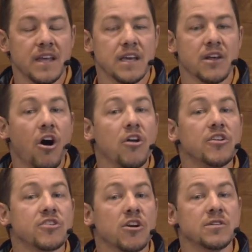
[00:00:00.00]
It all
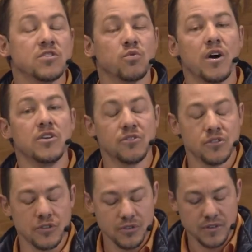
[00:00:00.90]
determines what you
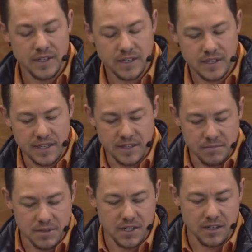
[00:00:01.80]
do in the
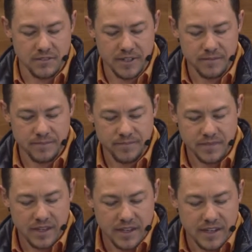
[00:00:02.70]
middle of it.
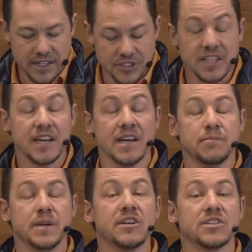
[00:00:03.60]
And, G- and
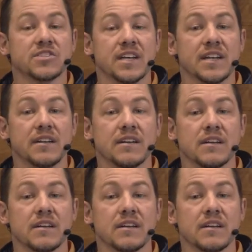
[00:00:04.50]
Peter said,